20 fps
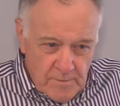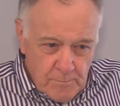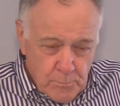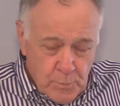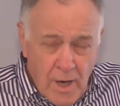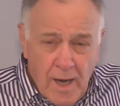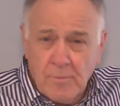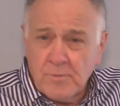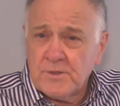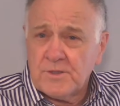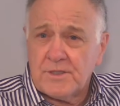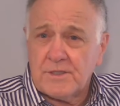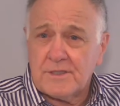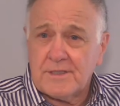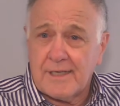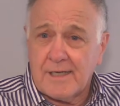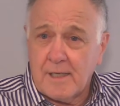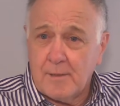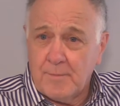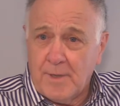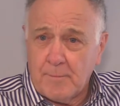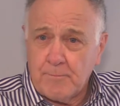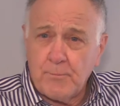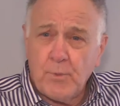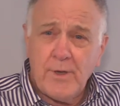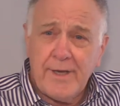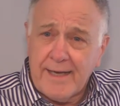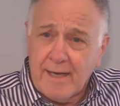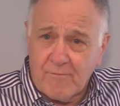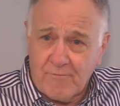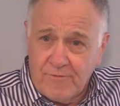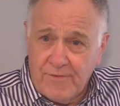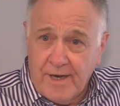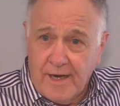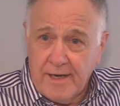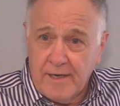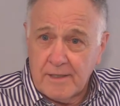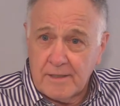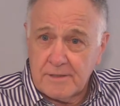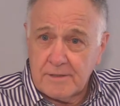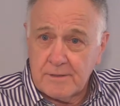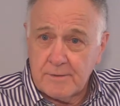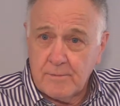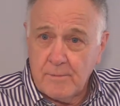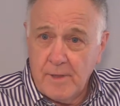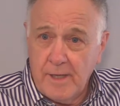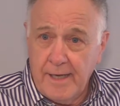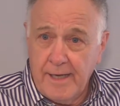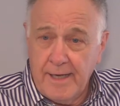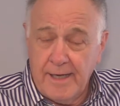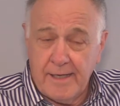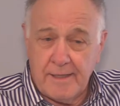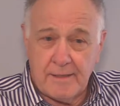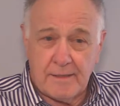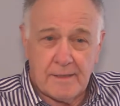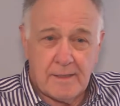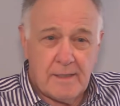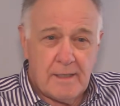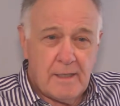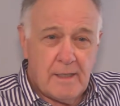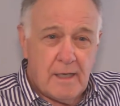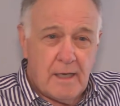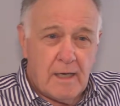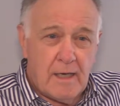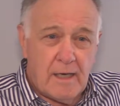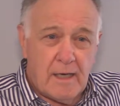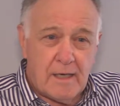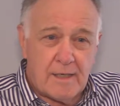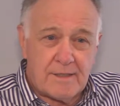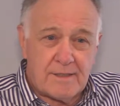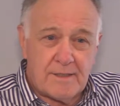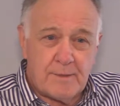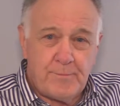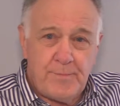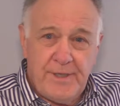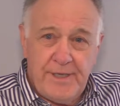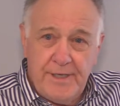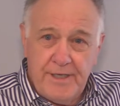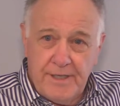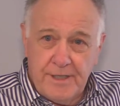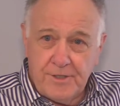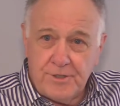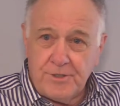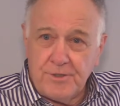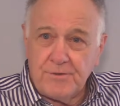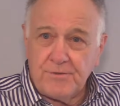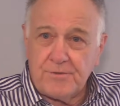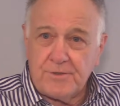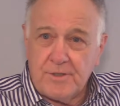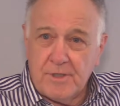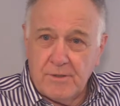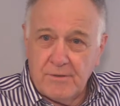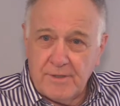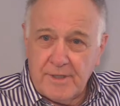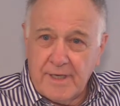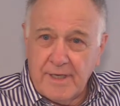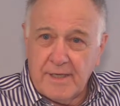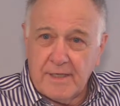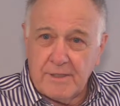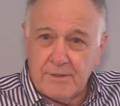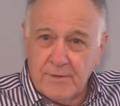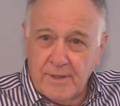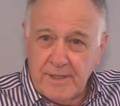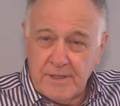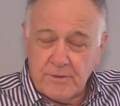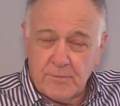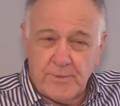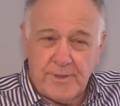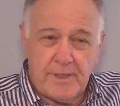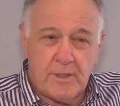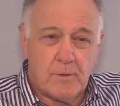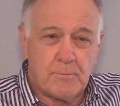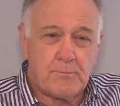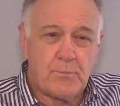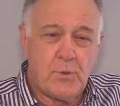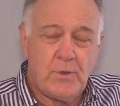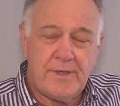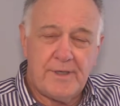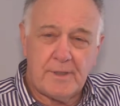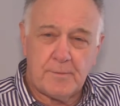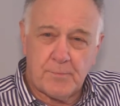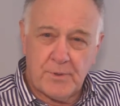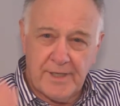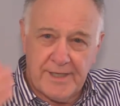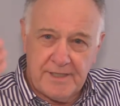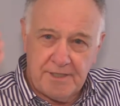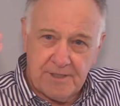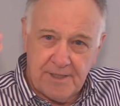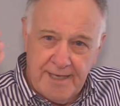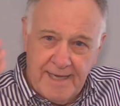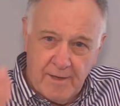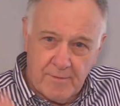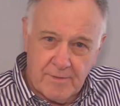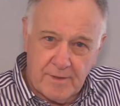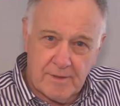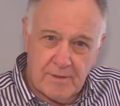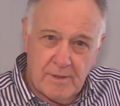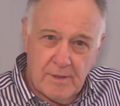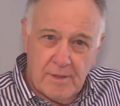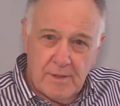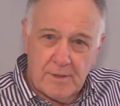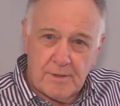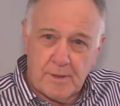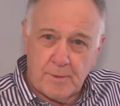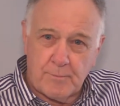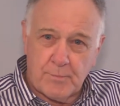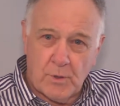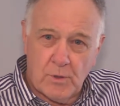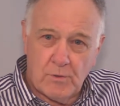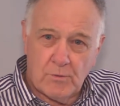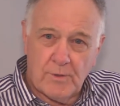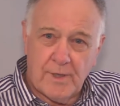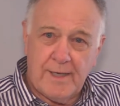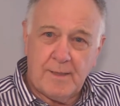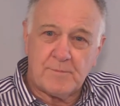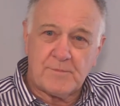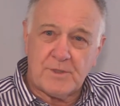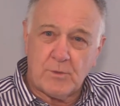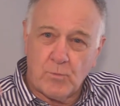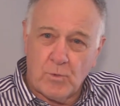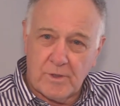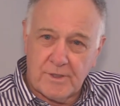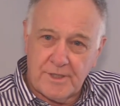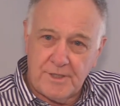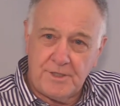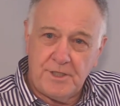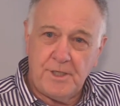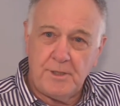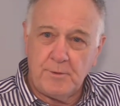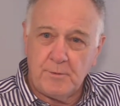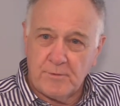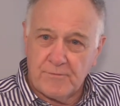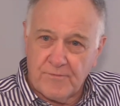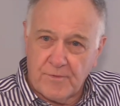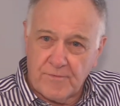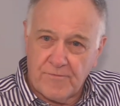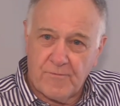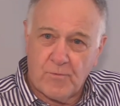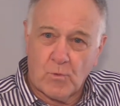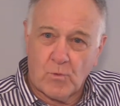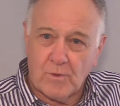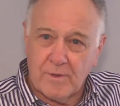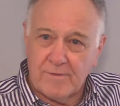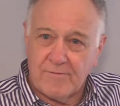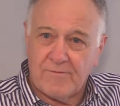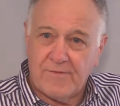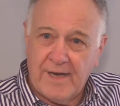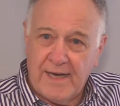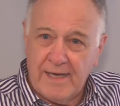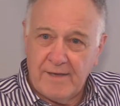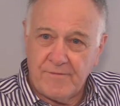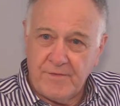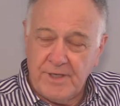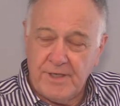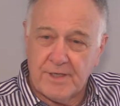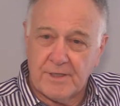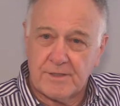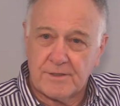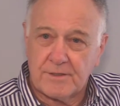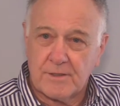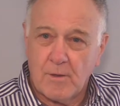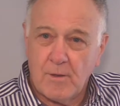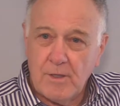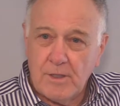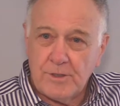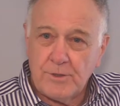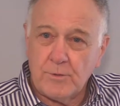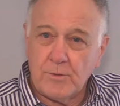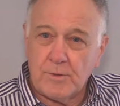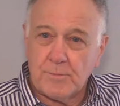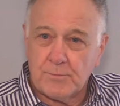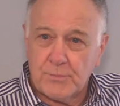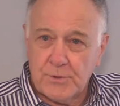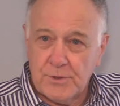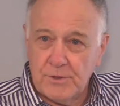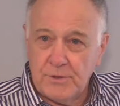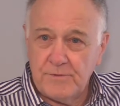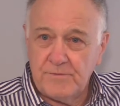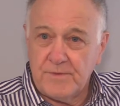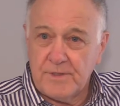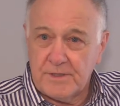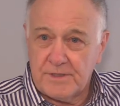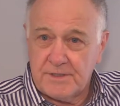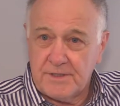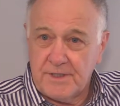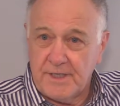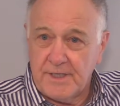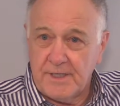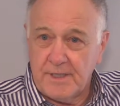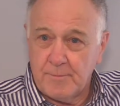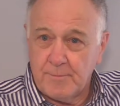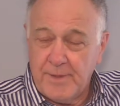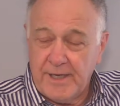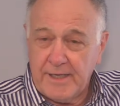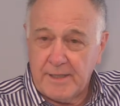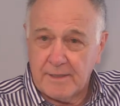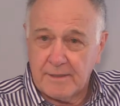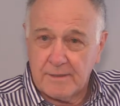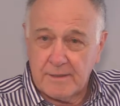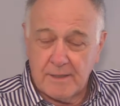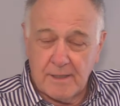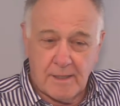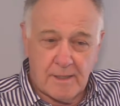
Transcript: problems as they come up, putting out fires. And the big issues don't get addressed. We don't put in place now the programs that will continue for 4 and 5 years to improve the city and make it